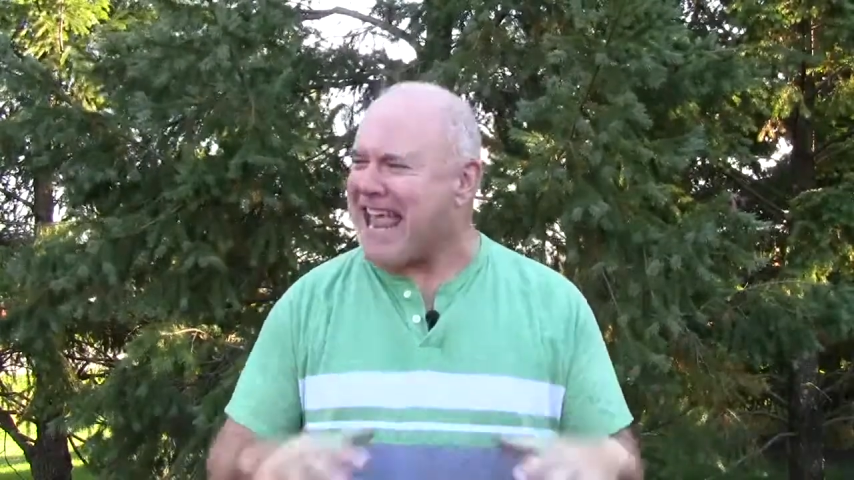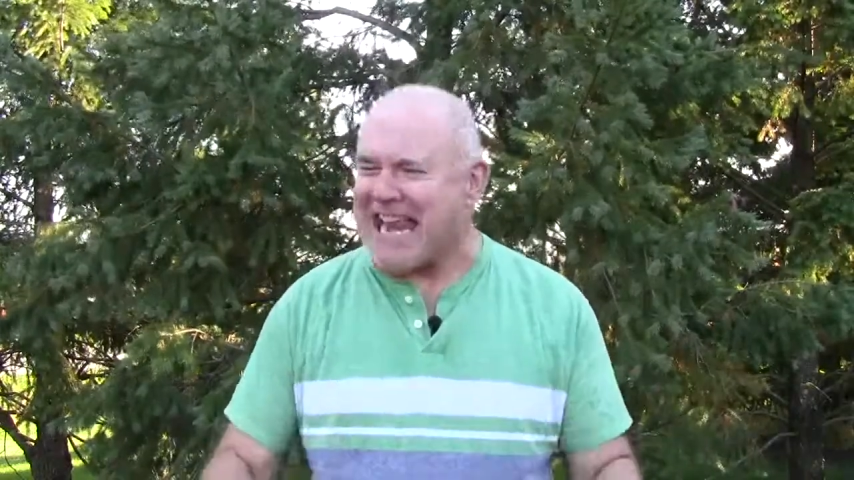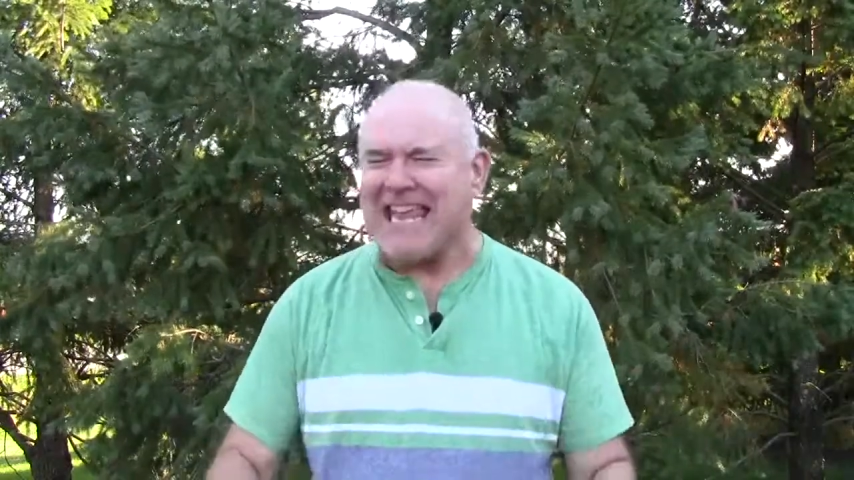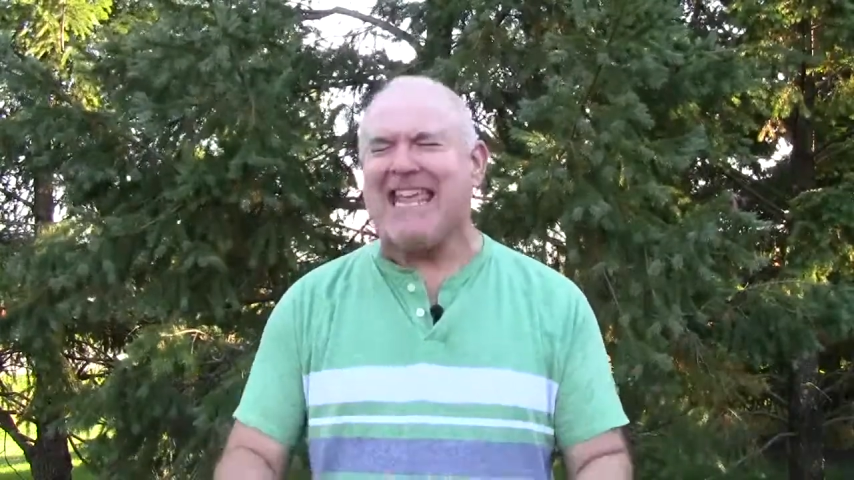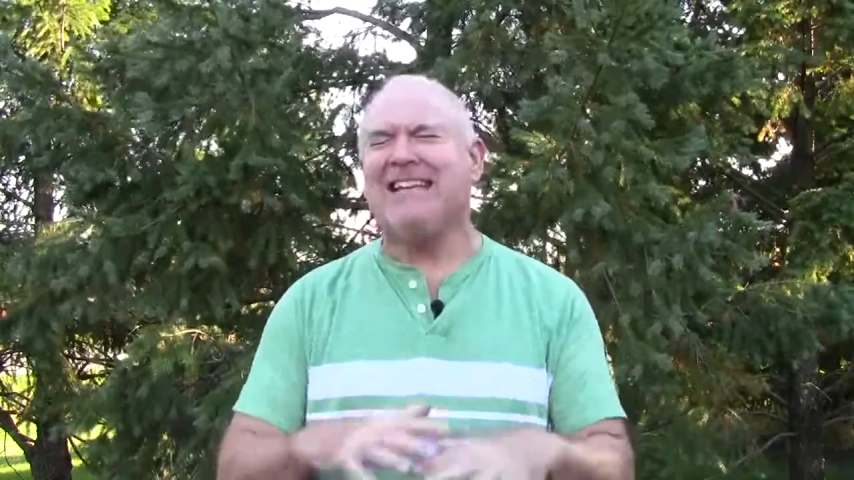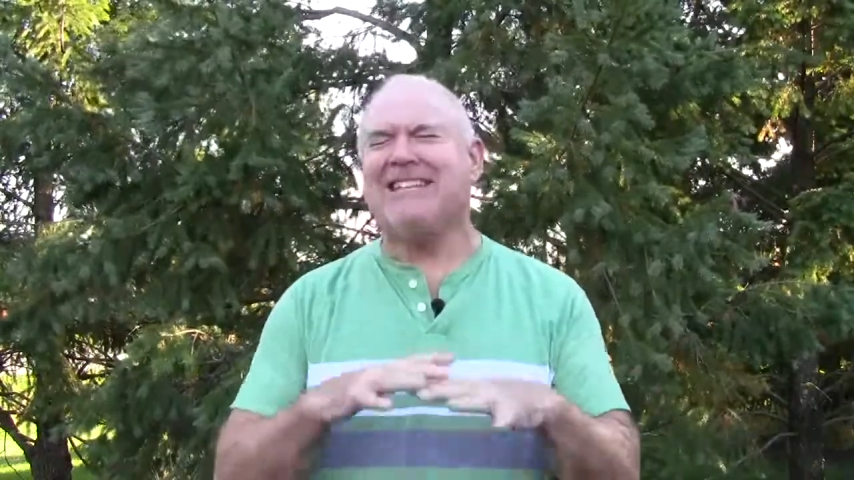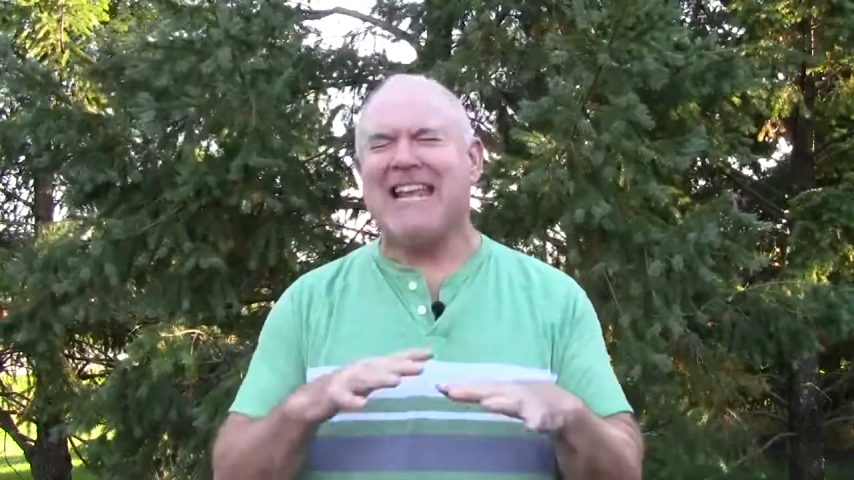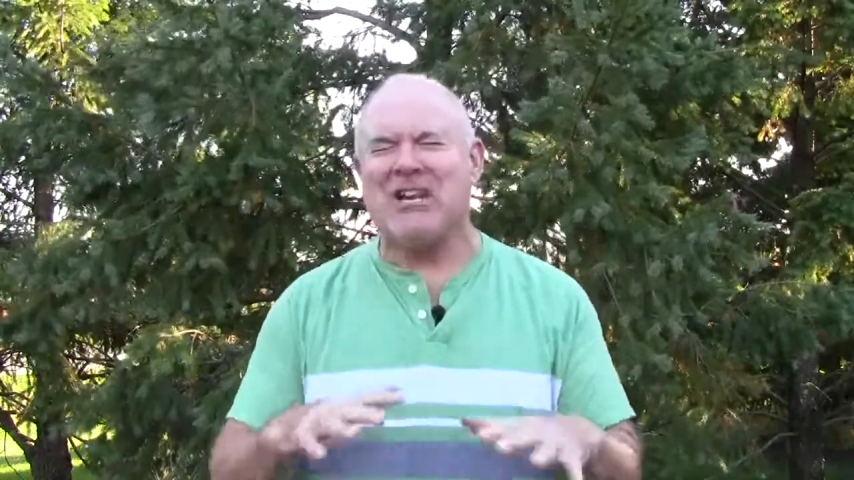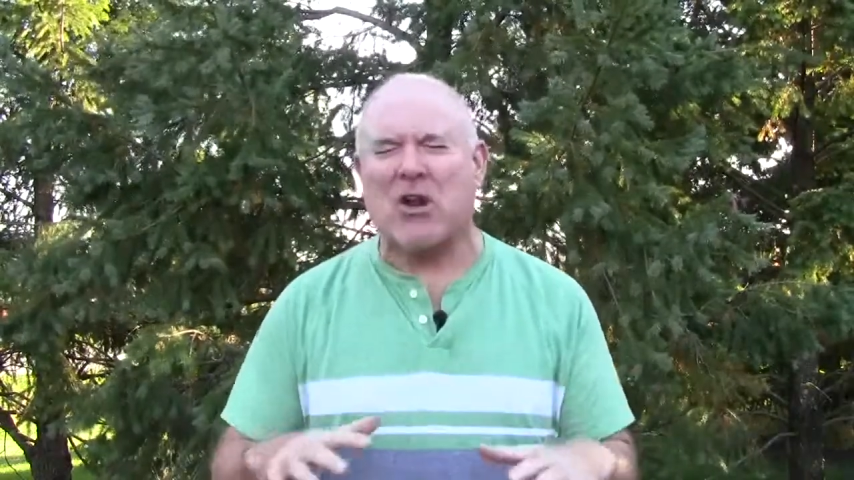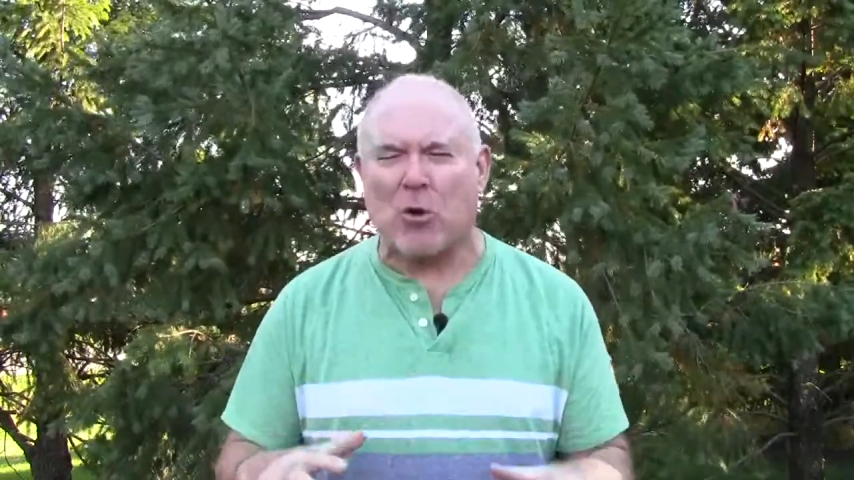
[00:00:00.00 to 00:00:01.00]
It is
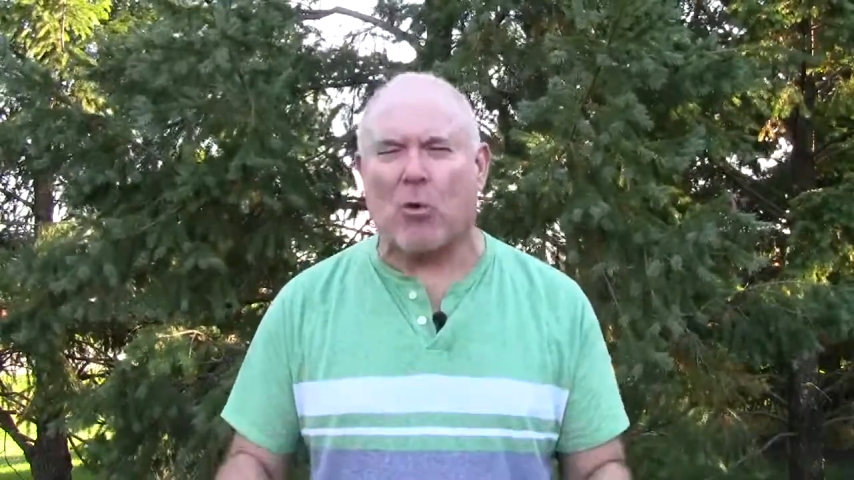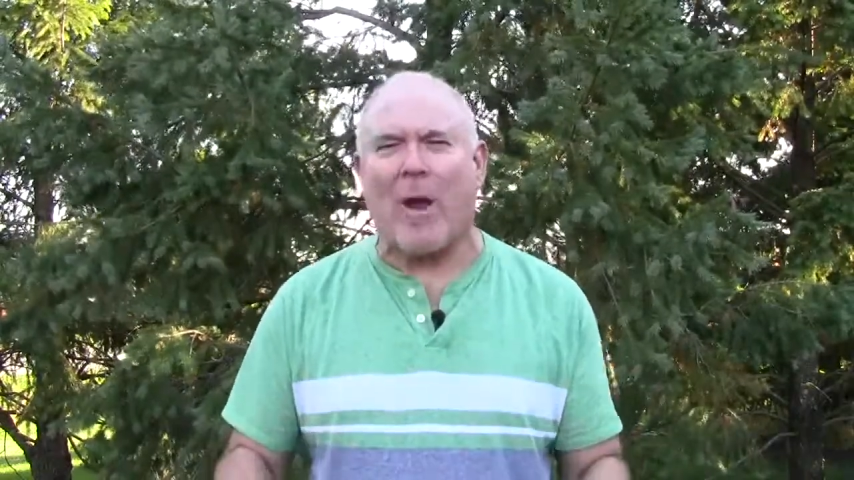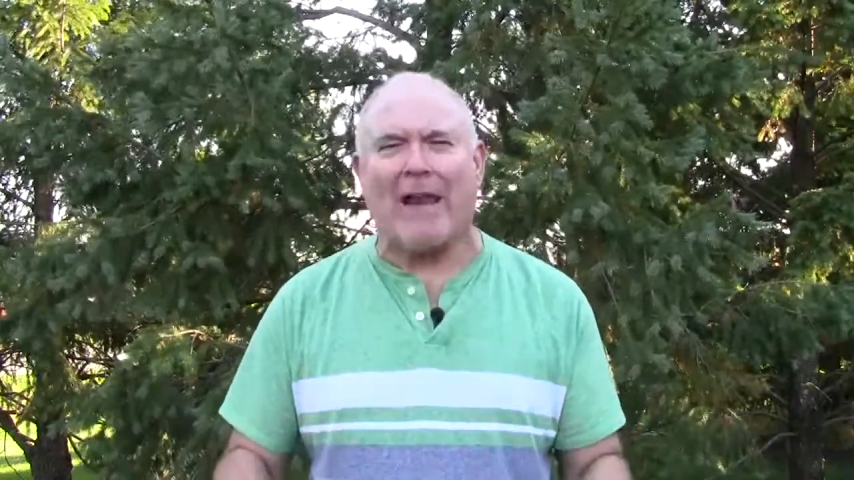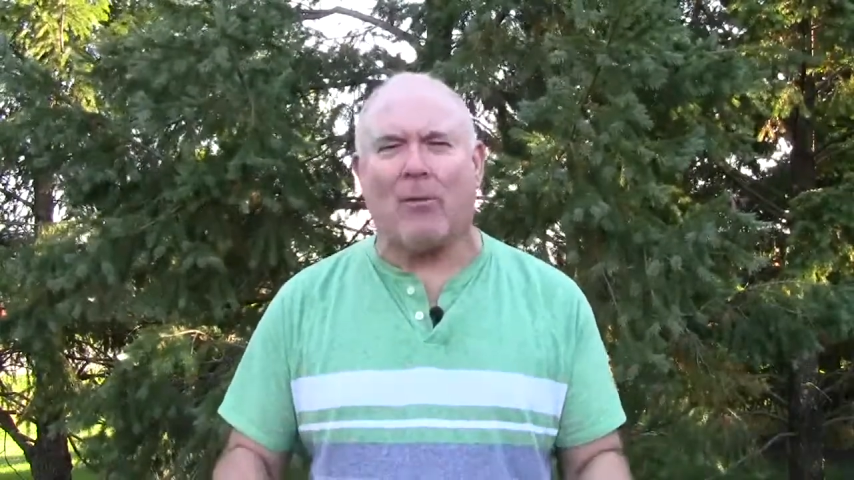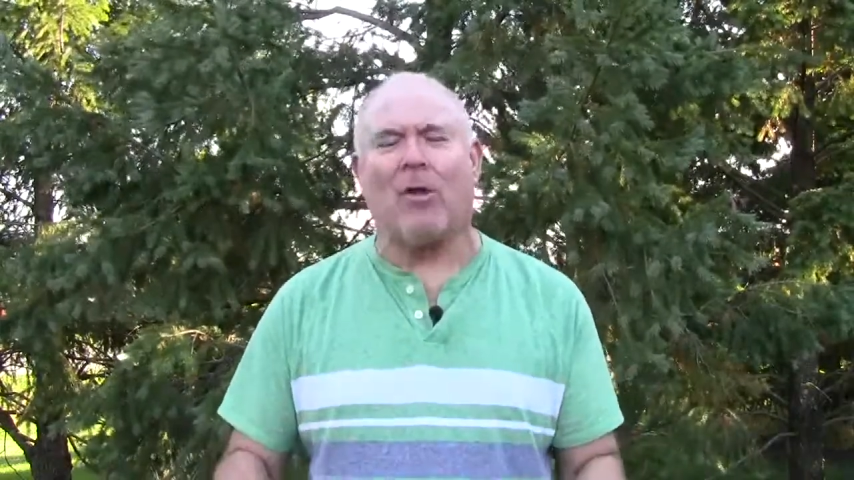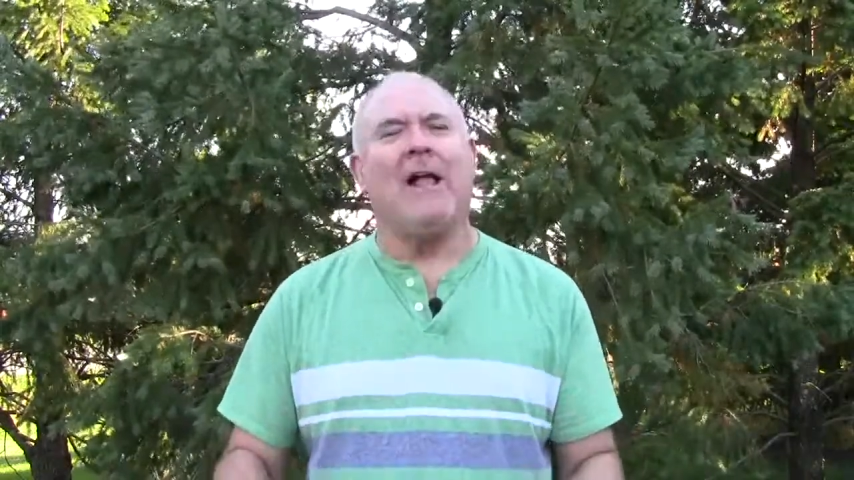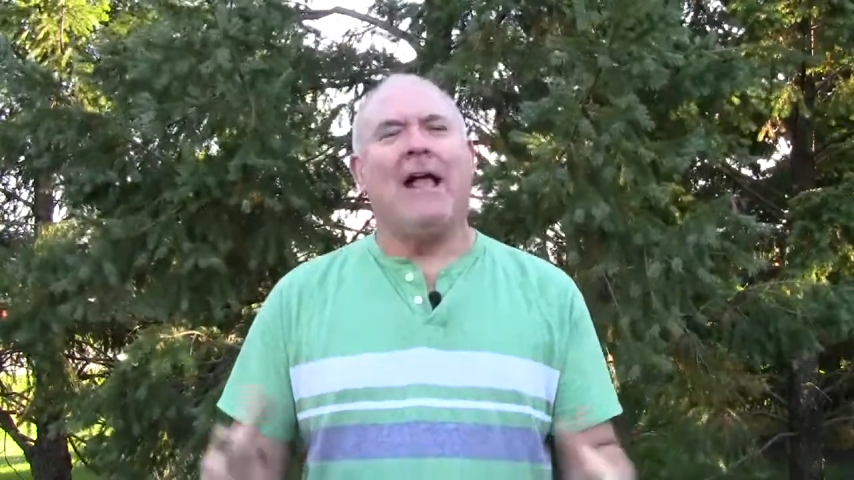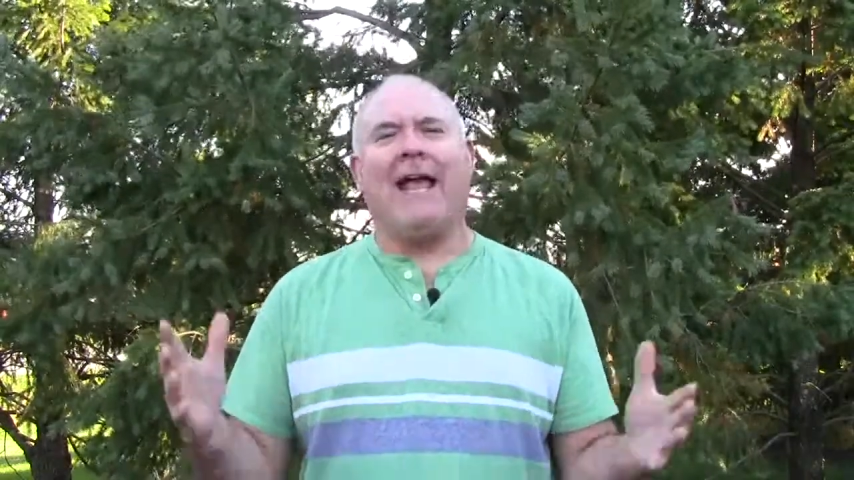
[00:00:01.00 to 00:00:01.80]
incredible.